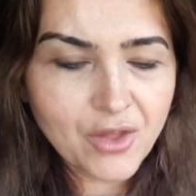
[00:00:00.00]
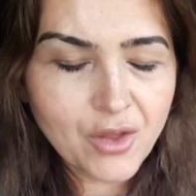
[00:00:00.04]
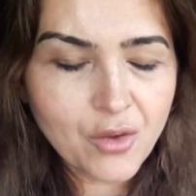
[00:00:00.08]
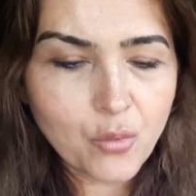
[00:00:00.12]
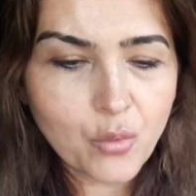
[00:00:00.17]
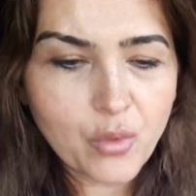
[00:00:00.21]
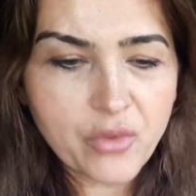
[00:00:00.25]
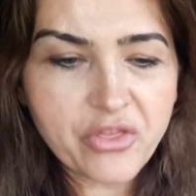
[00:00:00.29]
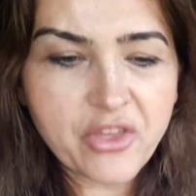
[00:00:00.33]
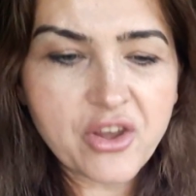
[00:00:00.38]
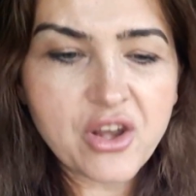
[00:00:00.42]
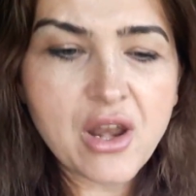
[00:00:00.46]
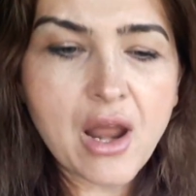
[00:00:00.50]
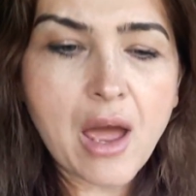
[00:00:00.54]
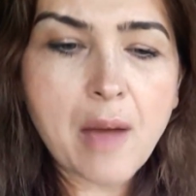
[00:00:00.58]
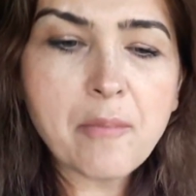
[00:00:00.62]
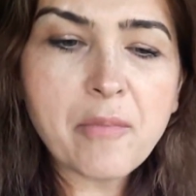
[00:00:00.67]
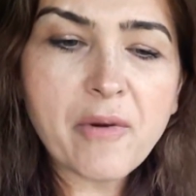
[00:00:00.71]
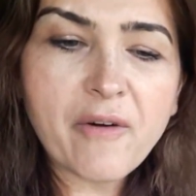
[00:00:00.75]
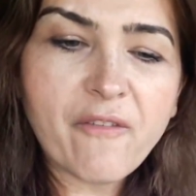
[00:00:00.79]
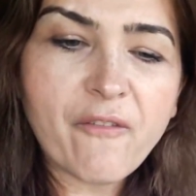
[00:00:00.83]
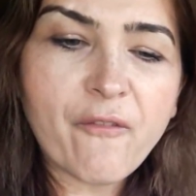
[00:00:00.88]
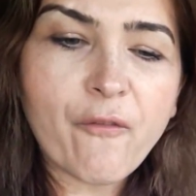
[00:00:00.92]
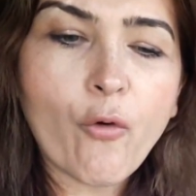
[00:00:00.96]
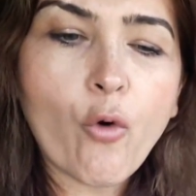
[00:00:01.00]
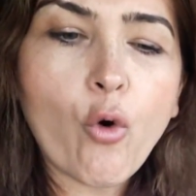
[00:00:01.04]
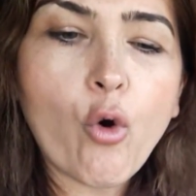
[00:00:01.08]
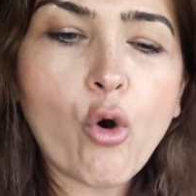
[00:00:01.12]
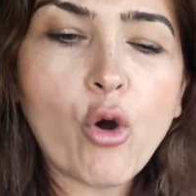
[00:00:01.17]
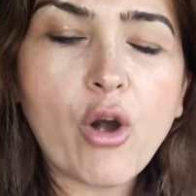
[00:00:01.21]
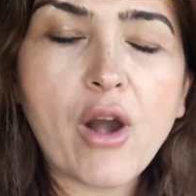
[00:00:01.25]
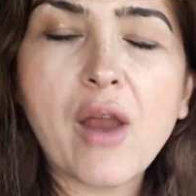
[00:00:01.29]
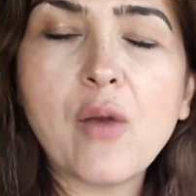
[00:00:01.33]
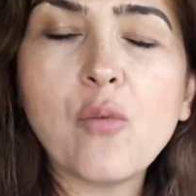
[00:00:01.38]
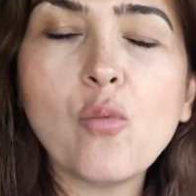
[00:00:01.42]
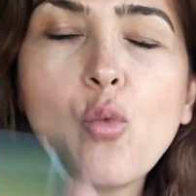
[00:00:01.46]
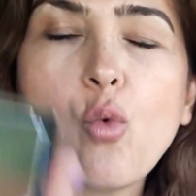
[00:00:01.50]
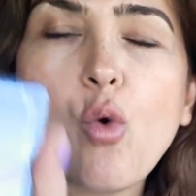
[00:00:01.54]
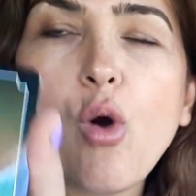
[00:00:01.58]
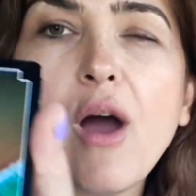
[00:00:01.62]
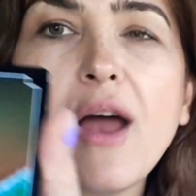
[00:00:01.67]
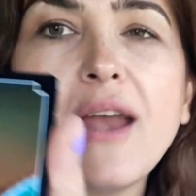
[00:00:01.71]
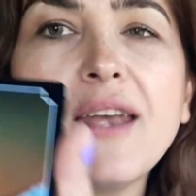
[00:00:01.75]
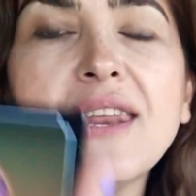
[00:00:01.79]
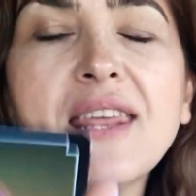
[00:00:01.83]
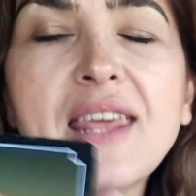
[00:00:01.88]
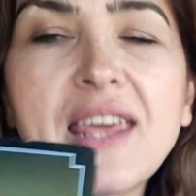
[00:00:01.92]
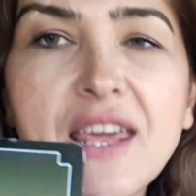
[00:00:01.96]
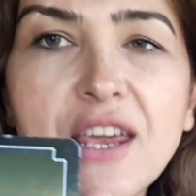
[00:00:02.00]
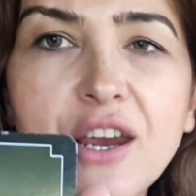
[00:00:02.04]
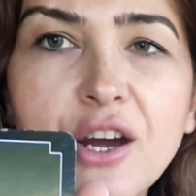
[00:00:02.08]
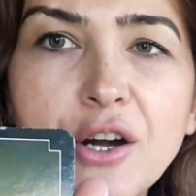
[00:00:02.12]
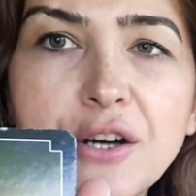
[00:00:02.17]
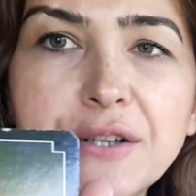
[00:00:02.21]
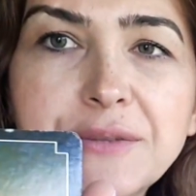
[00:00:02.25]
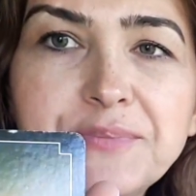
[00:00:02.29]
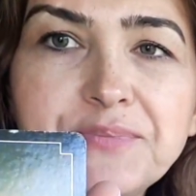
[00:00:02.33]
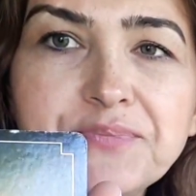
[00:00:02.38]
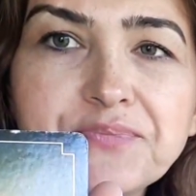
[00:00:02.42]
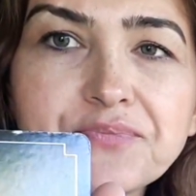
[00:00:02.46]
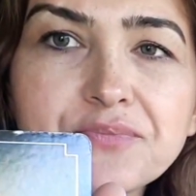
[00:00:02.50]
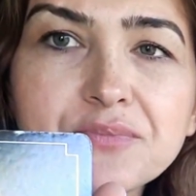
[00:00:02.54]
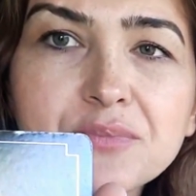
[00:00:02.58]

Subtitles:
With the number 4 and 1 here,